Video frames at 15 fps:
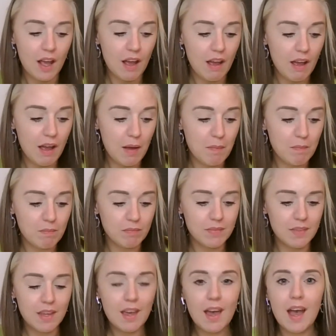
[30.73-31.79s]
Um,
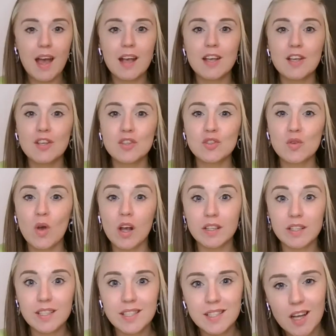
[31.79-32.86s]
yeah, so I'm going
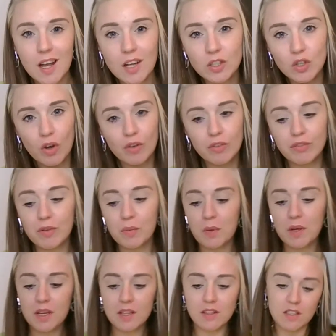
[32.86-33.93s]
to start off
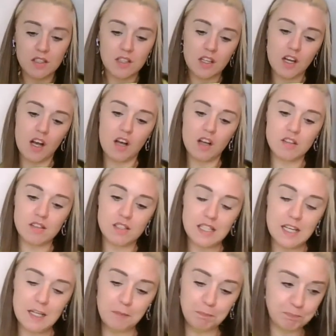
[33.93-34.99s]
with your cards
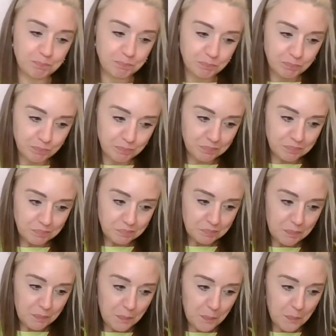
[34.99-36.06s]
now.
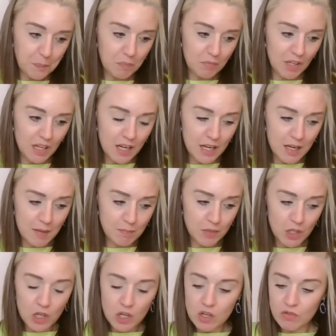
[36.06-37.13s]
Um,
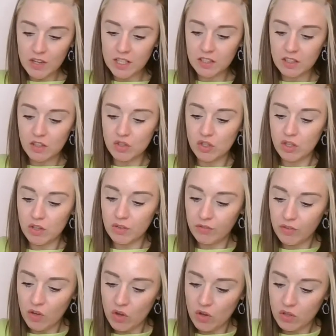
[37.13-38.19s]
right, so your
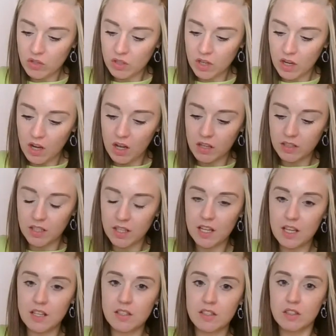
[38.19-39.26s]
first card
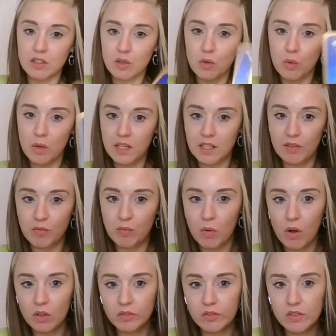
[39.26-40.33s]
is the Queen of
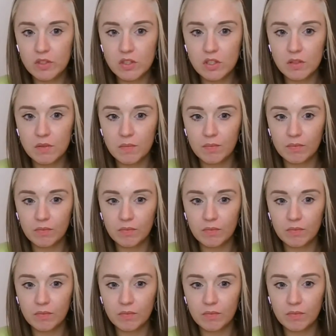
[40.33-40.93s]
Wands.